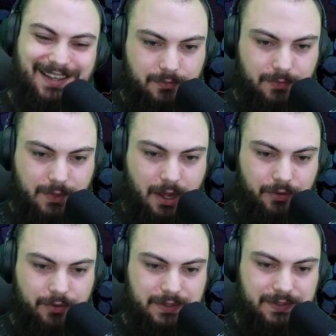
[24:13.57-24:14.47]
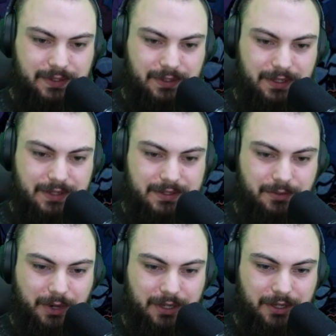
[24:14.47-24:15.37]
Oh, this is an easy
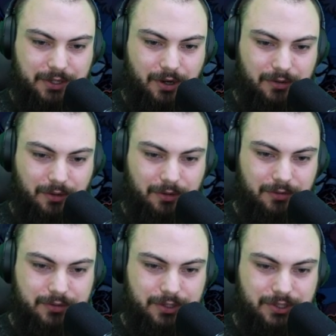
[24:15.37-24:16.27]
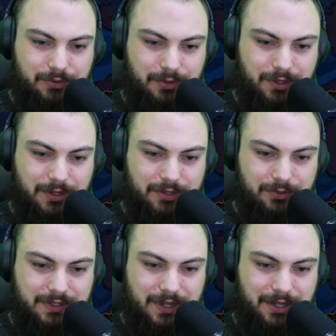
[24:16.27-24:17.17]
way to get charcoal. Just shoot the
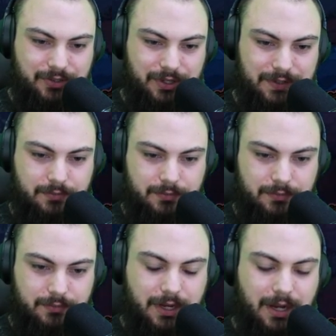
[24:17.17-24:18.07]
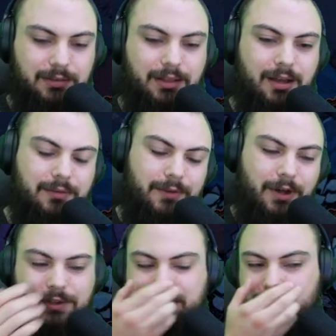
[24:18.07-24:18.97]
tiny trees. And I love
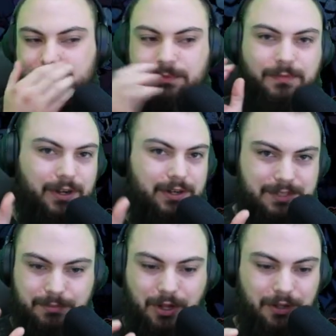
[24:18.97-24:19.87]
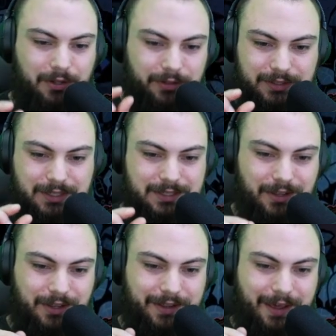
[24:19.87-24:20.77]
also some very small detail
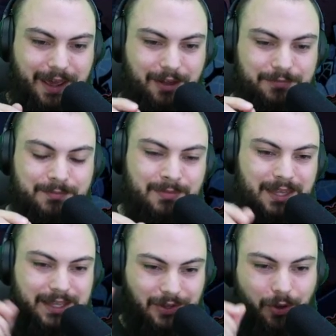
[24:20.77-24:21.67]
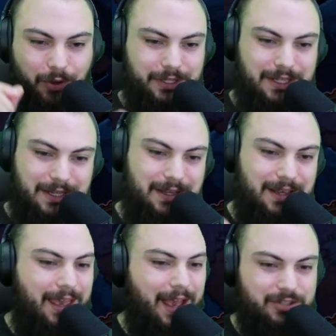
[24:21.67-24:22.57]
that they have is holding E
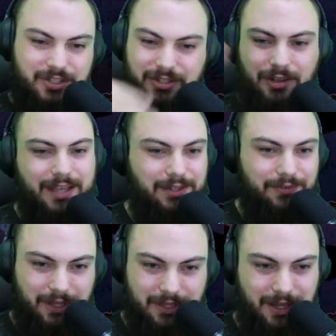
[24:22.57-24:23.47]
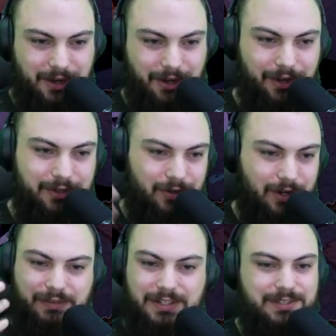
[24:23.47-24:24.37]
actually just collects everything in the area. You don't
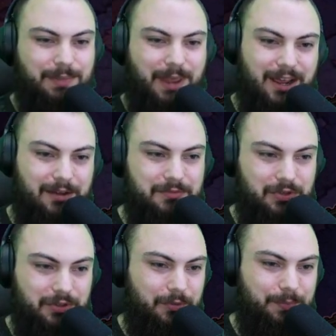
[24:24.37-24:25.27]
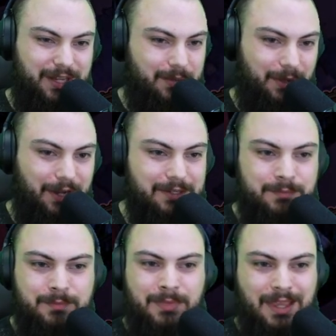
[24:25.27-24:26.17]
have to spam your little pickup button.
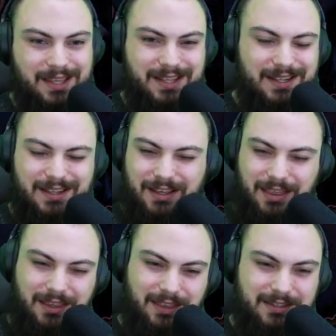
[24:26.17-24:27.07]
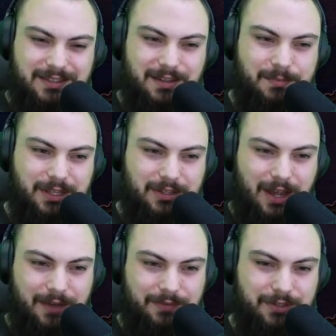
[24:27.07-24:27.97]
I think that's something that you
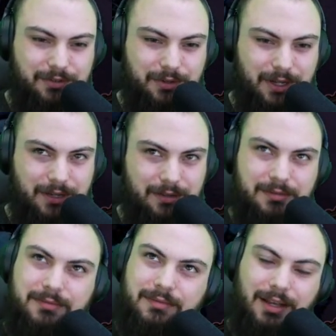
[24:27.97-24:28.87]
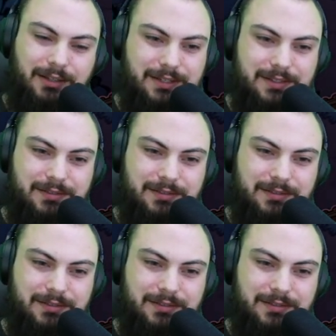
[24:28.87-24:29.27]
have to do in at least